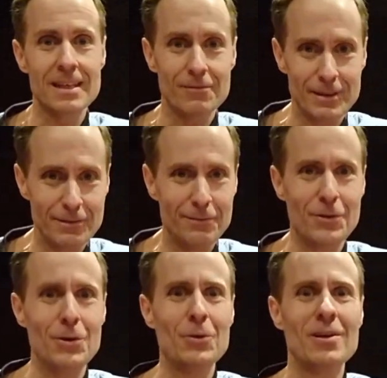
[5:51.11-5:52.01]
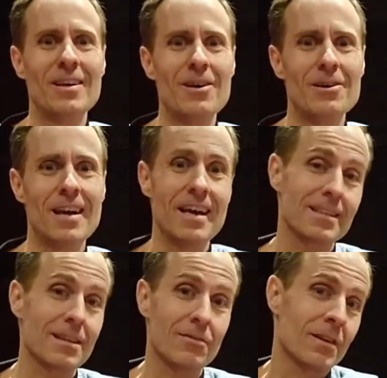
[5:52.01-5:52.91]
even if you are
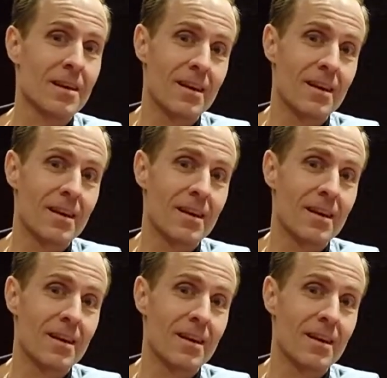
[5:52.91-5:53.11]
active,